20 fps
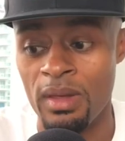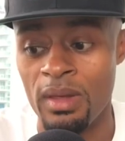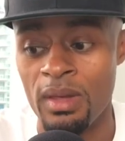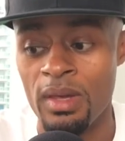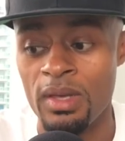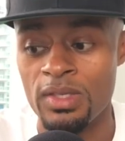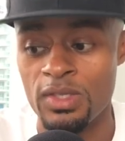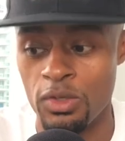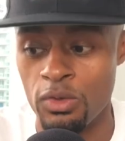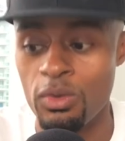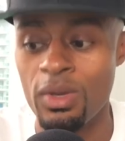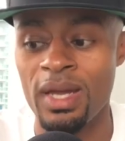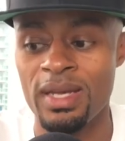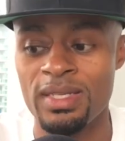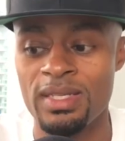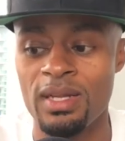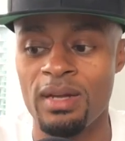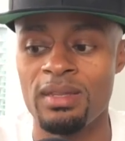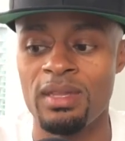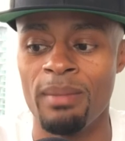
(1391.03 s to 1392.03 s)
So you got to
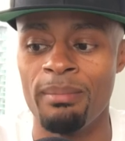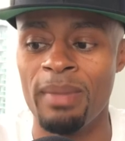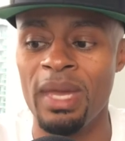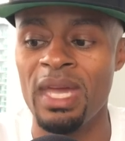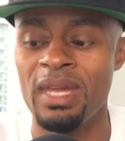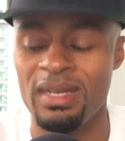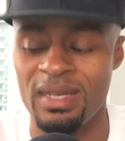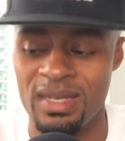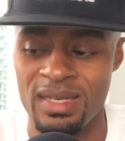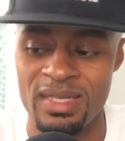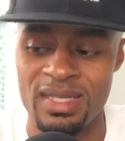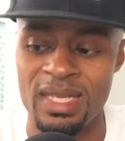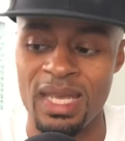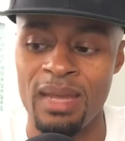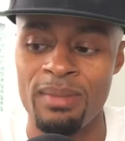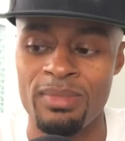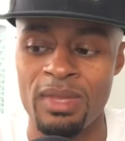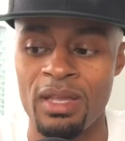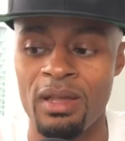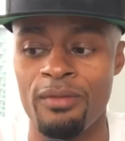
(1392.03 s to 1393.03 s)
start demanding the
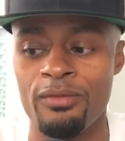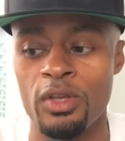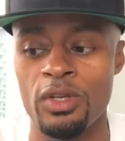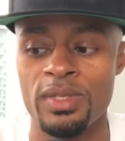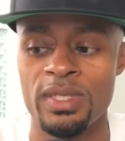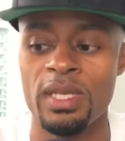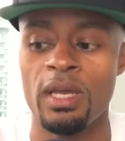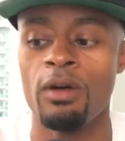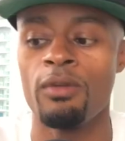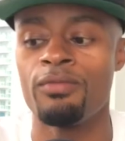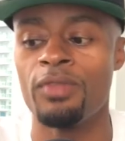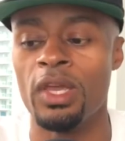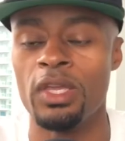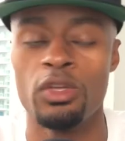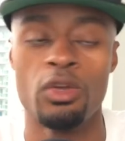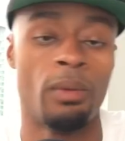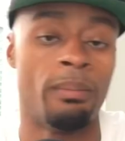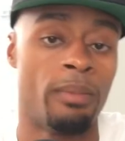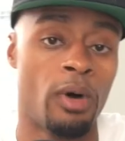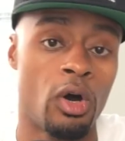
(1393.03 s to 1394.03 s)
same thing of yourself that
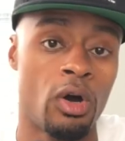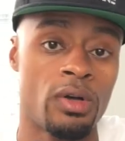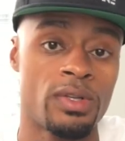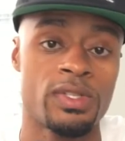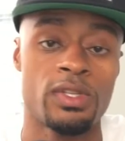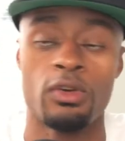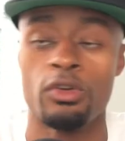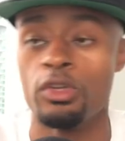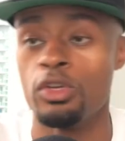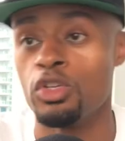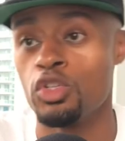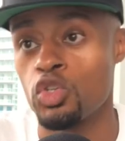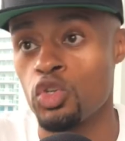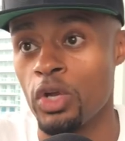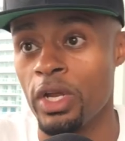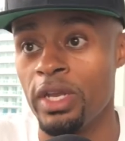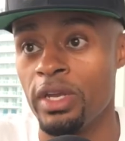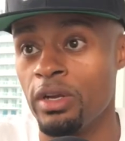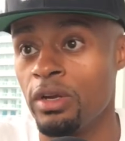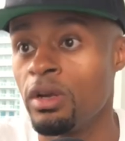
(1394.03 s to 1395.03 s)
your boss or your
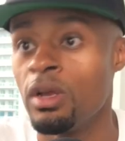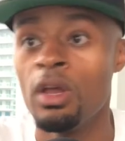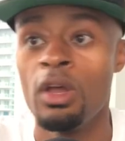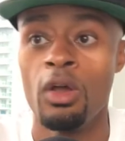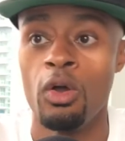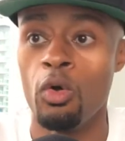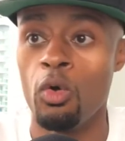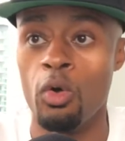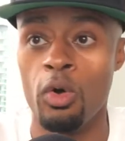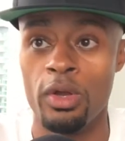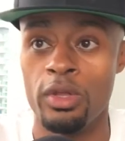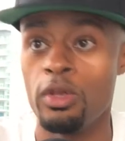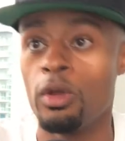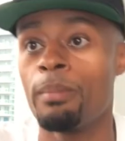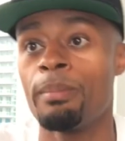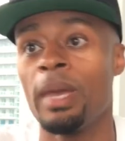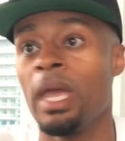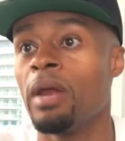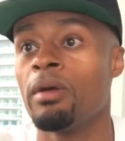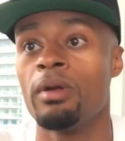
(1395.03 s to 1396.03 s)
trainer or your
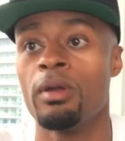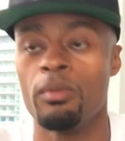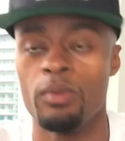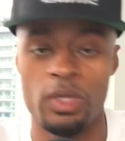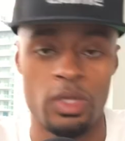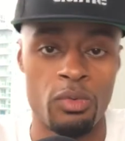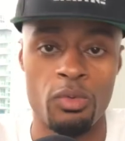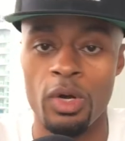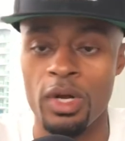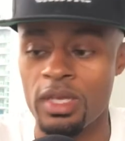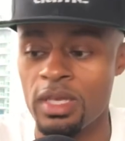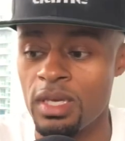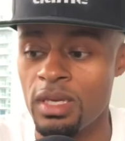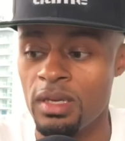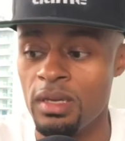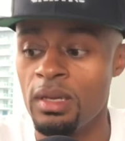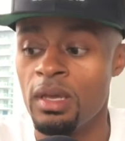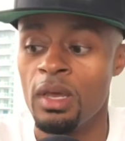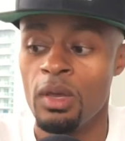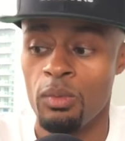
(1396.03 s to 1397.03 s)
parent when you were a
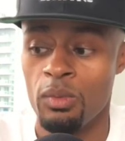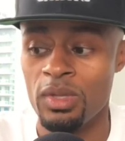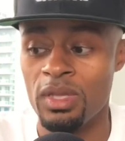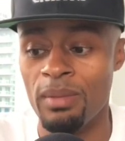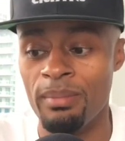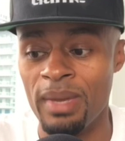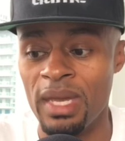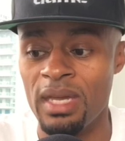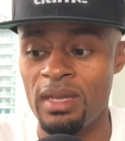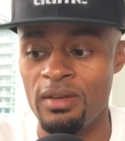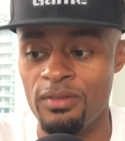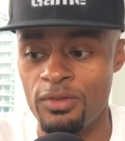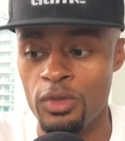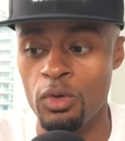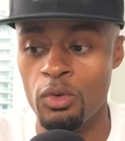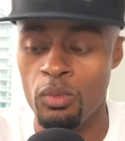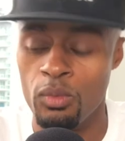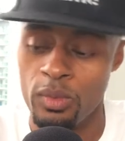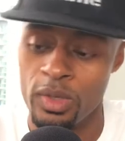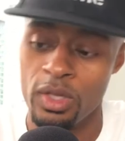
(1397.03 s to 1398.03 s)
kid would demand of you.
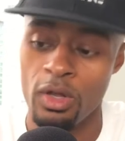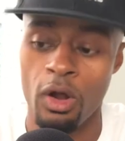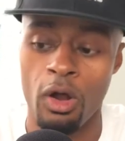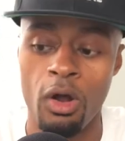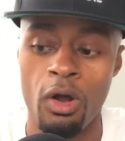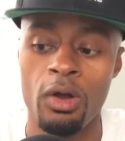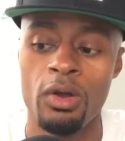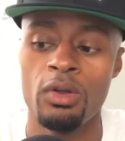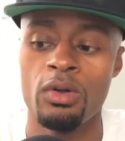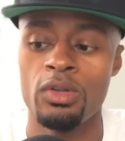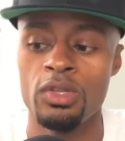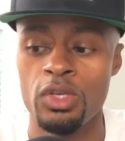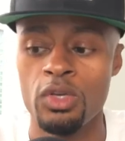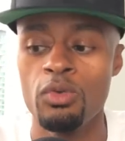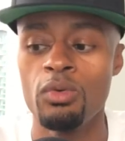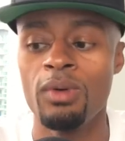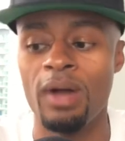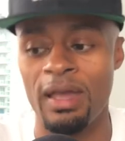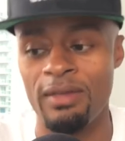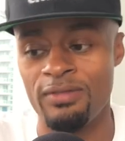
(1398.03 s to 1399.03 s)
When you're hard on
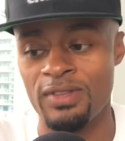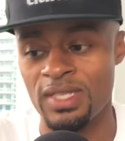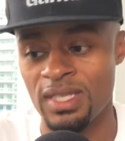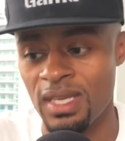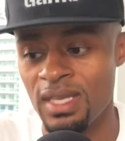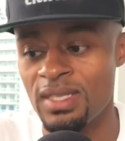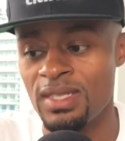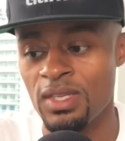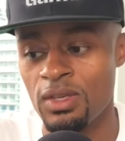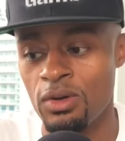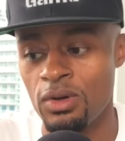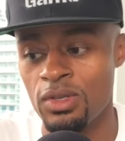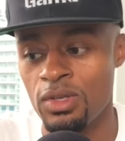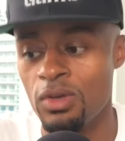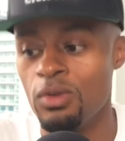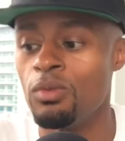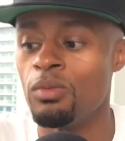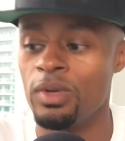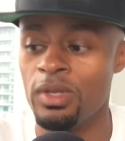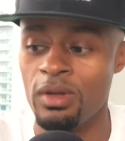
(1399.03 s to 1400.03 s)
you, life is easy on
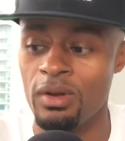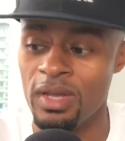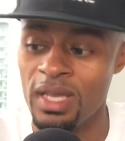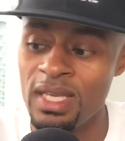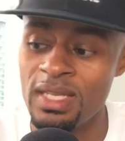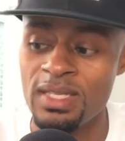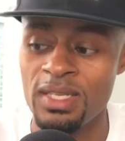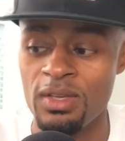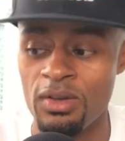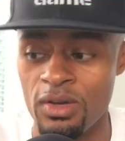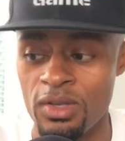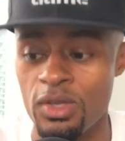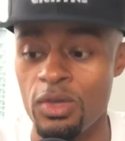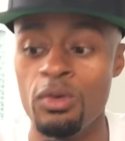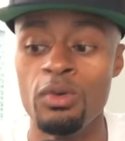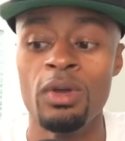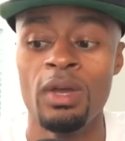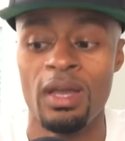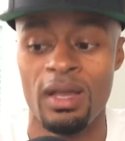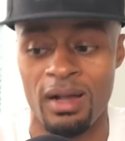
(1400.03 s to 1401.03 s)
you. When you're easy on
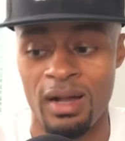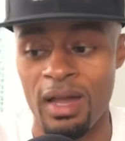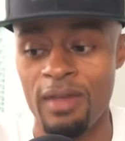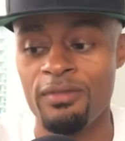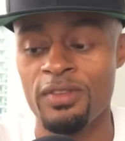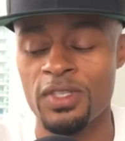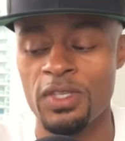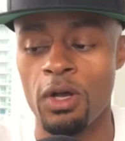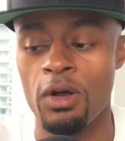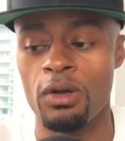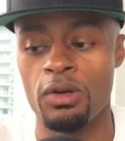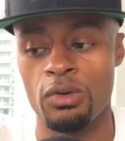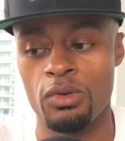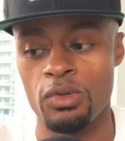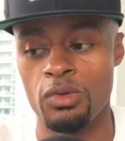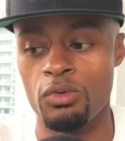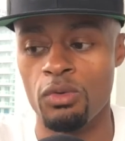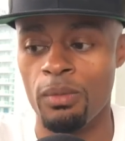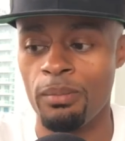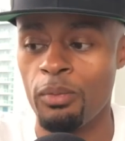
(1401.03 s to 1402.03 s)
you, life is hard on
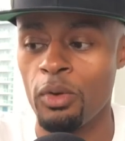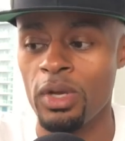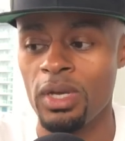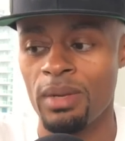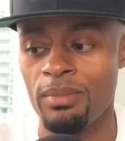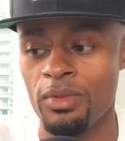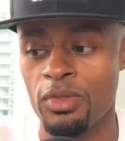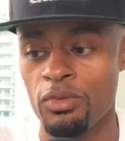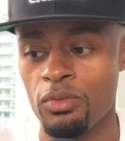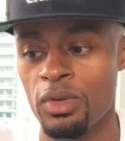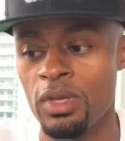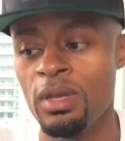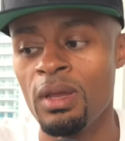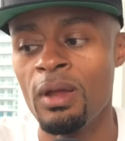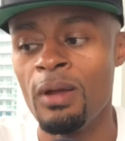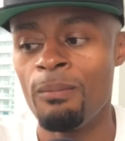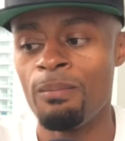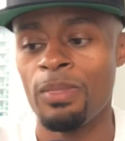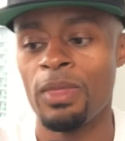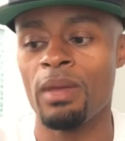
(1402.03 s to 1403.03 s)
you. And point number three,
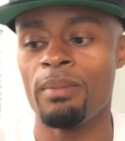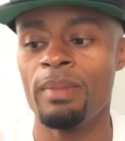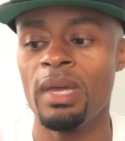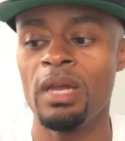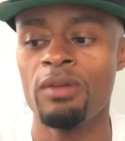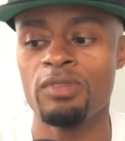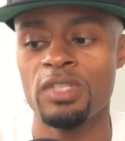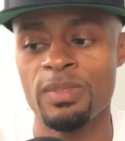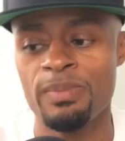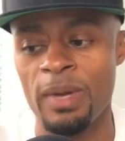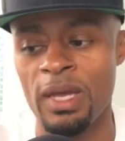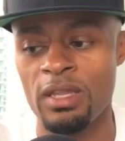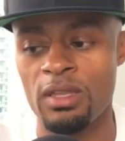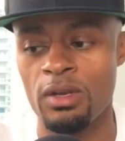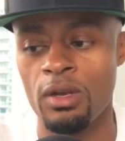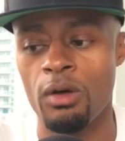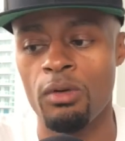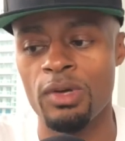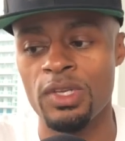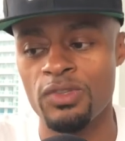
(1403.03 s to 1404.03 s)
command respect and
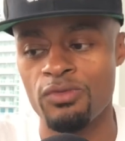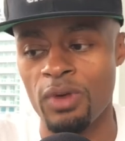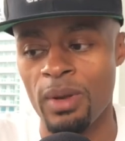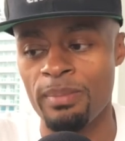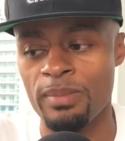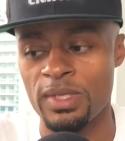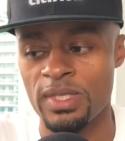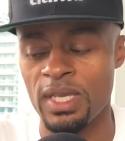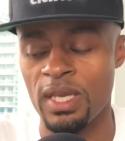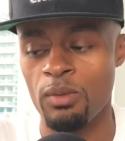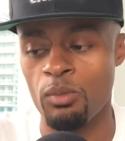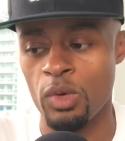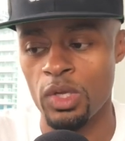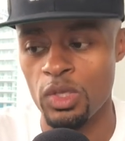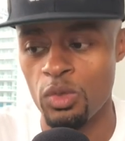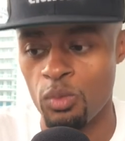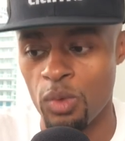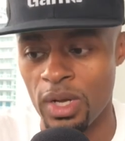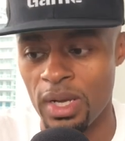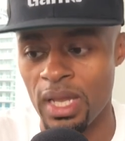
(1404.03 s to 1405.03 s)
always represent what
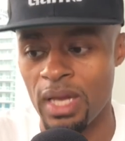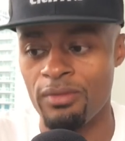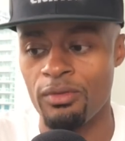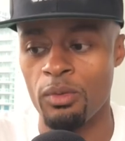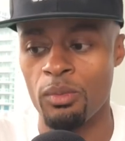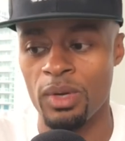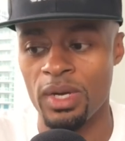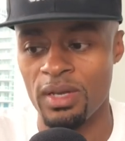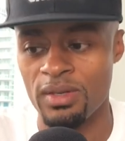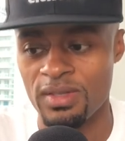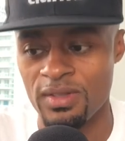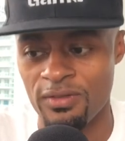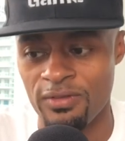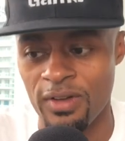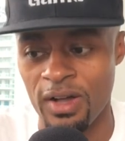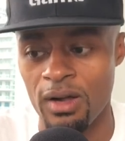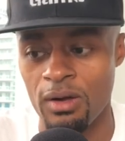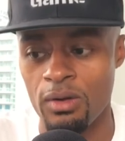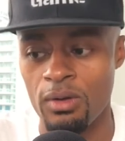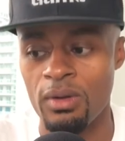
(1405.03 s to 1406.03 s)
you want everyone else to
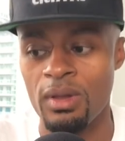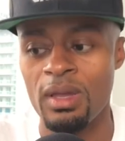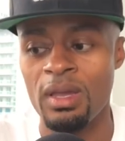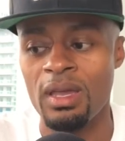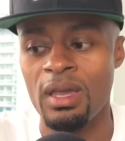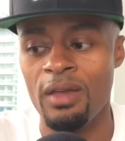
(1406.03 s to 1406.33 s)
follow.